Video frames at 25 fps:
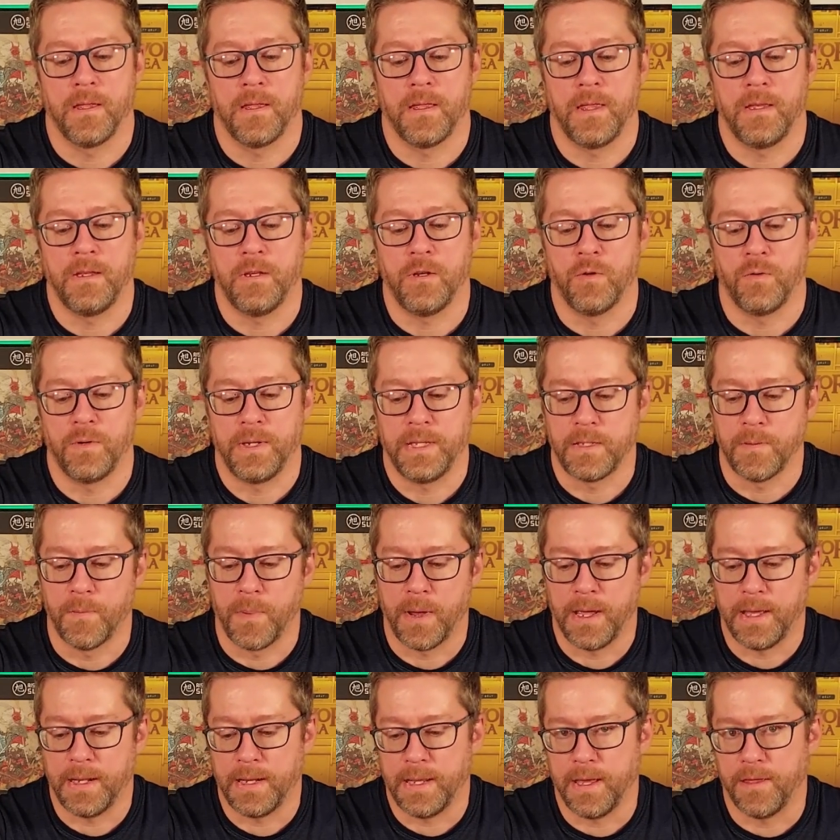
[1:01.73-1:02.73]
You don't need to
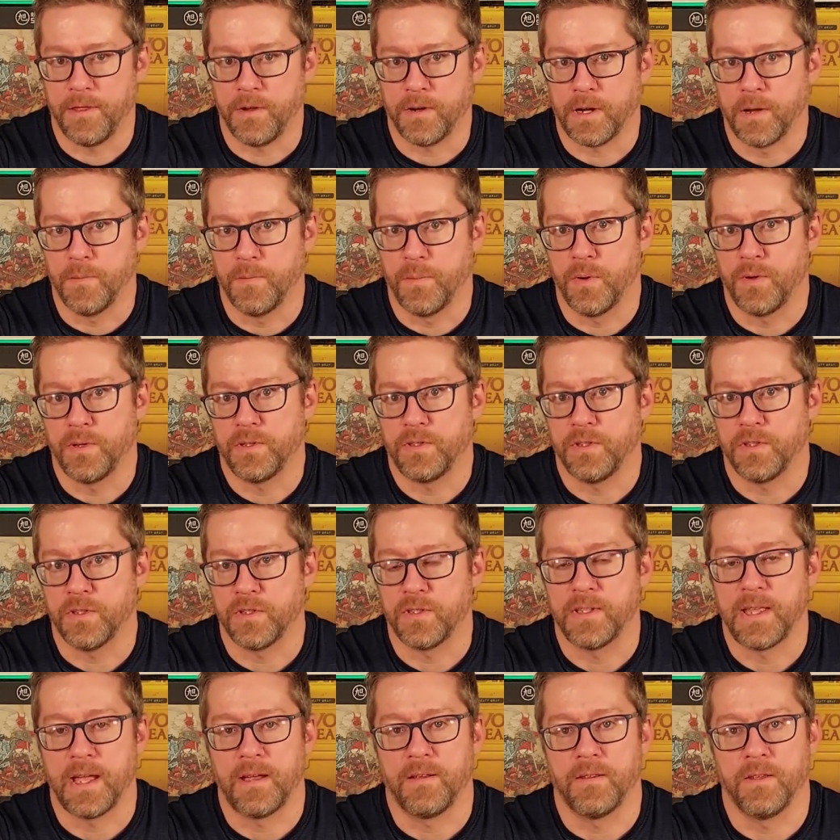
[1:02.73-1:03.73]
buy any other components. You
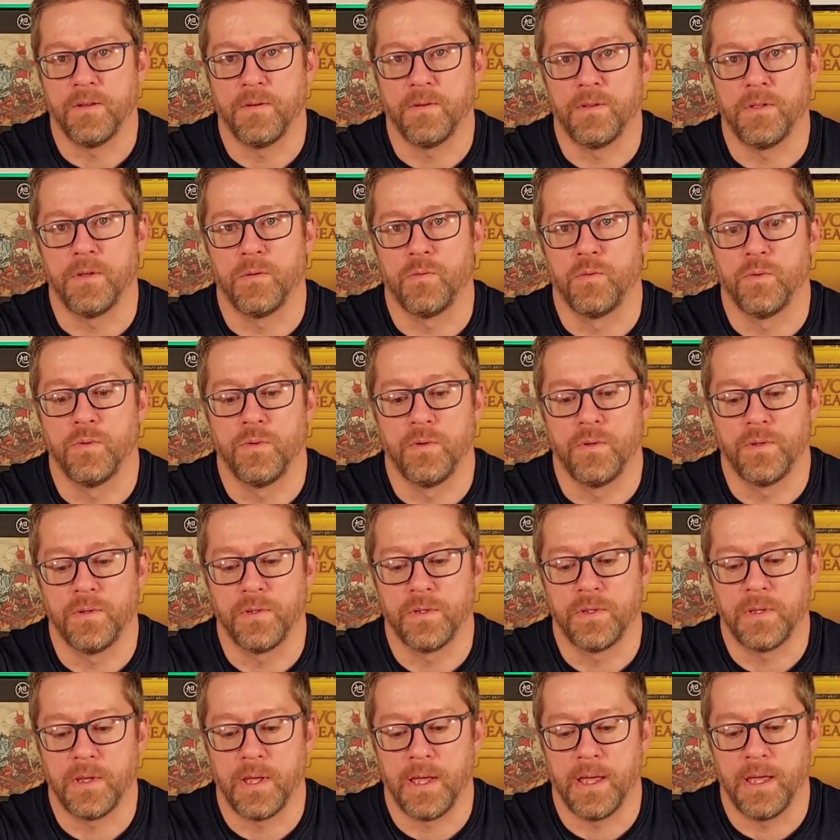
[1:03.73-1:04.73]
just download the
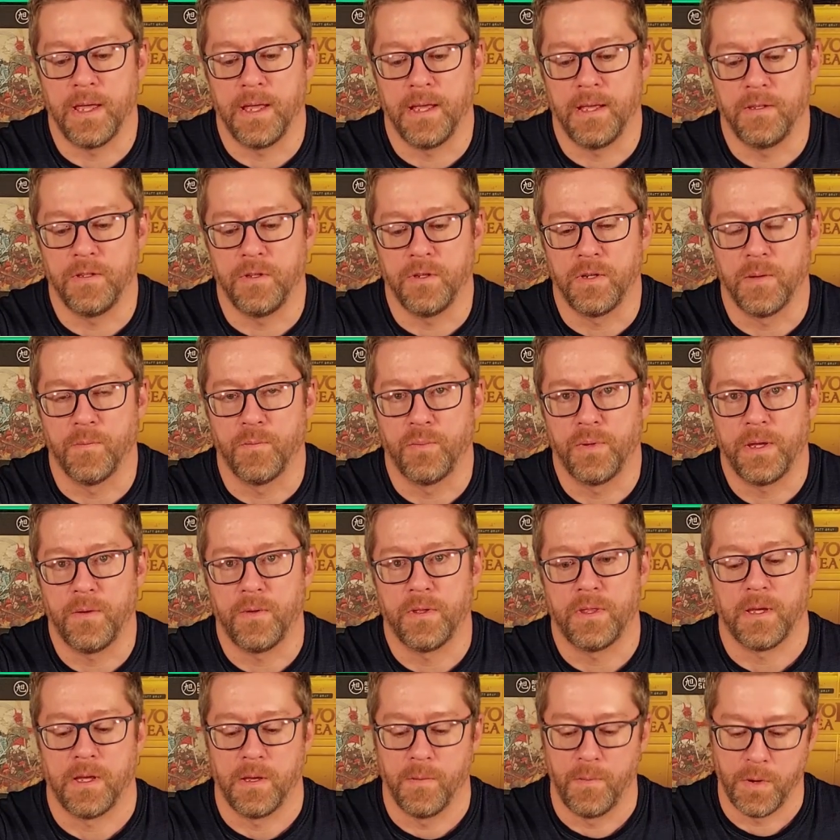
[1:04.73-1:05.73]
rules and you can play with
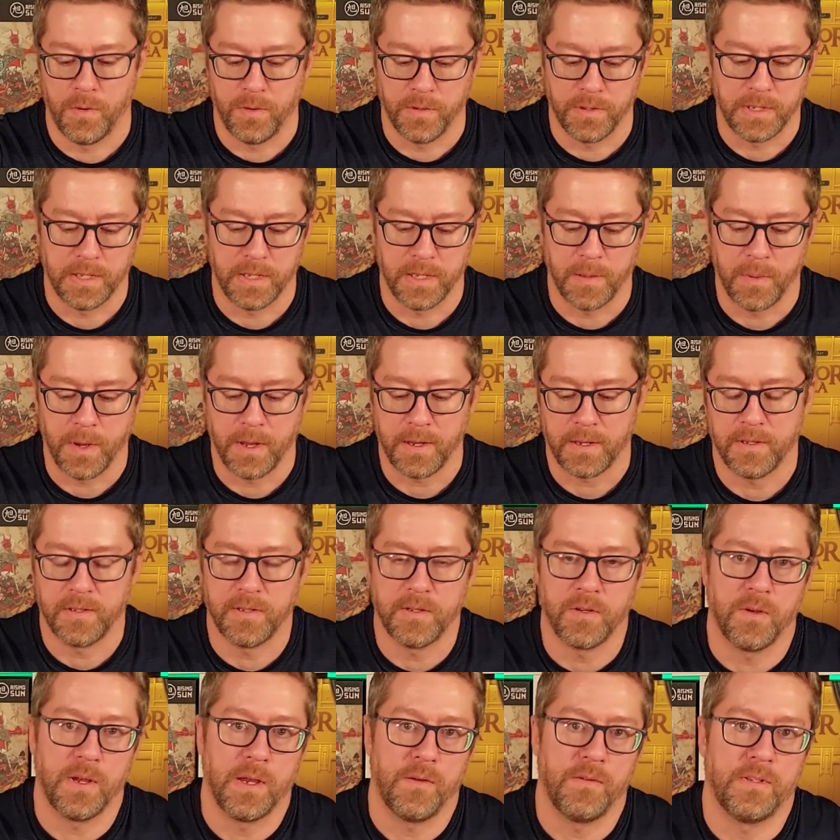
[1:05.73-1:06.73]
the components in the box.
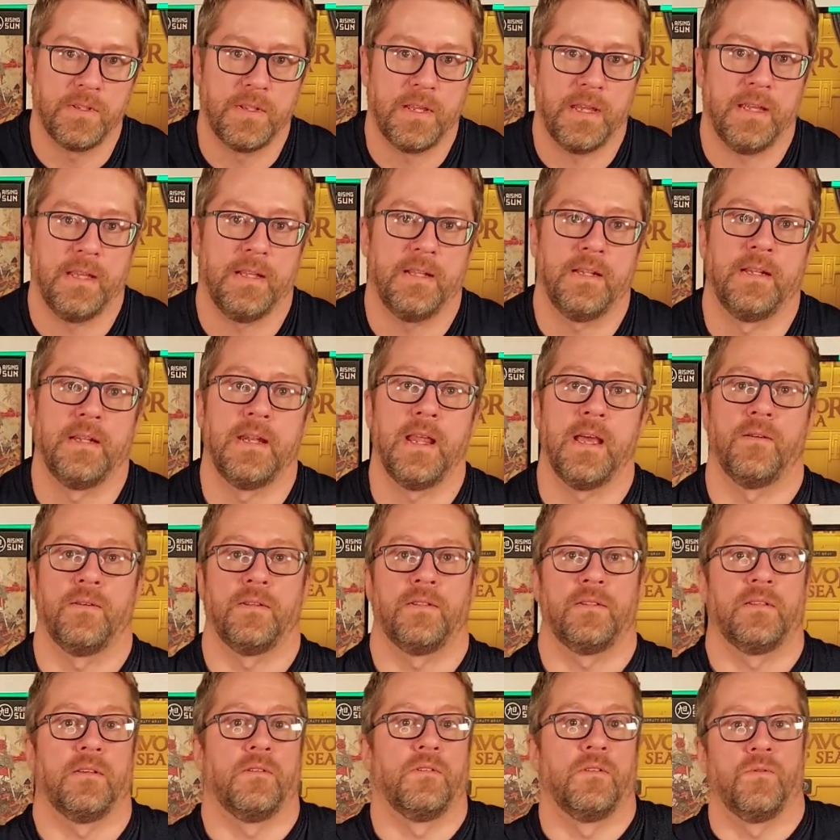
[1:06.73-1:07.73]
So I would say now
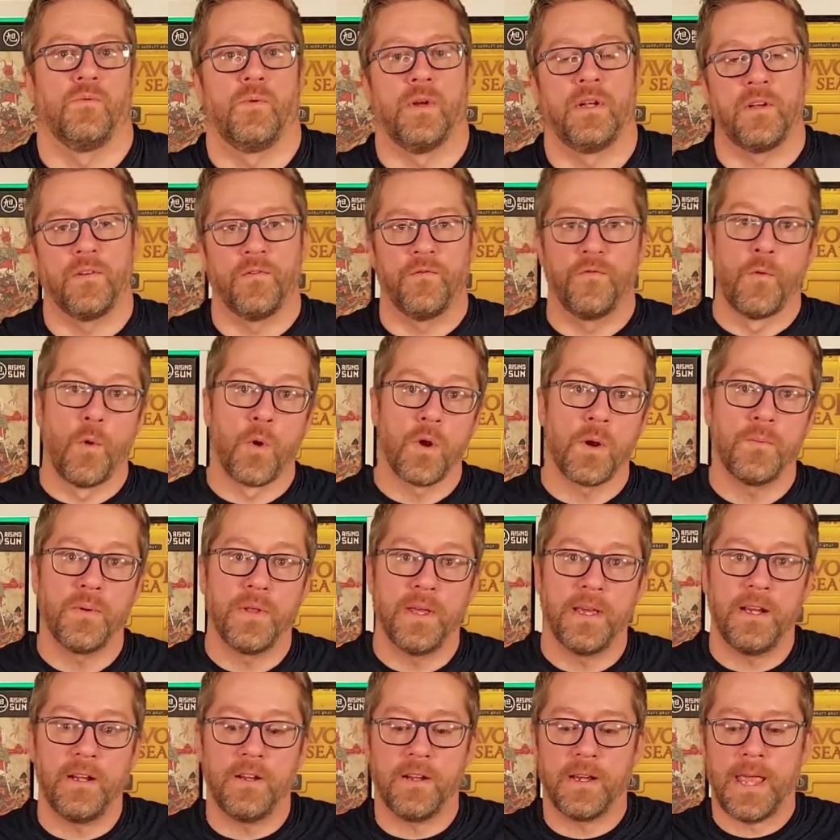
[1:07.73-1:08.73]
it's a 1 to 4
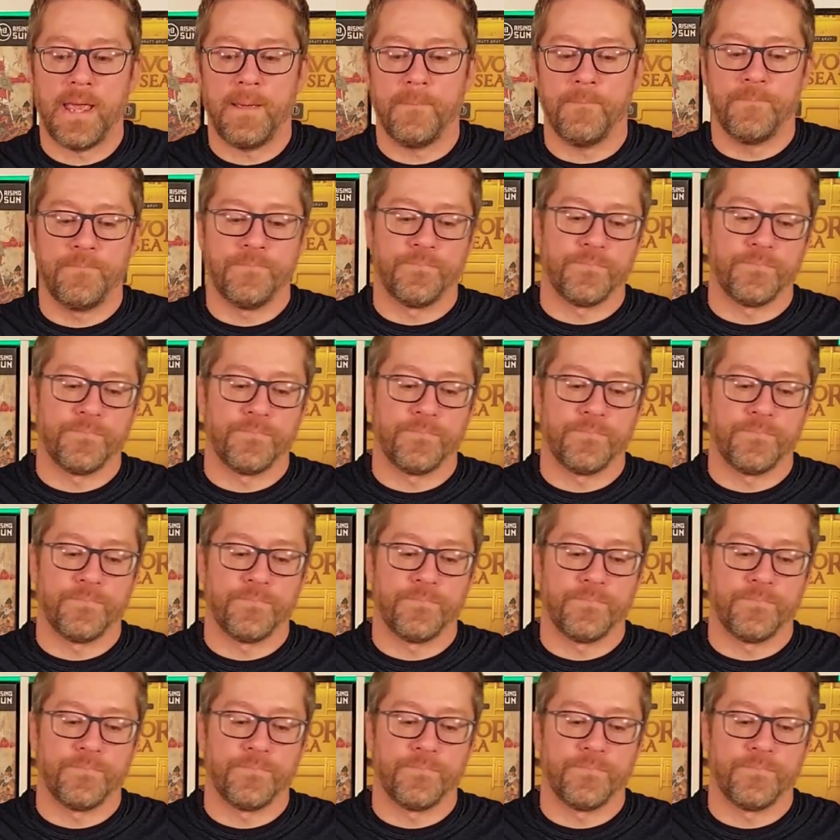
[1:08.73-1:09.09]
player game.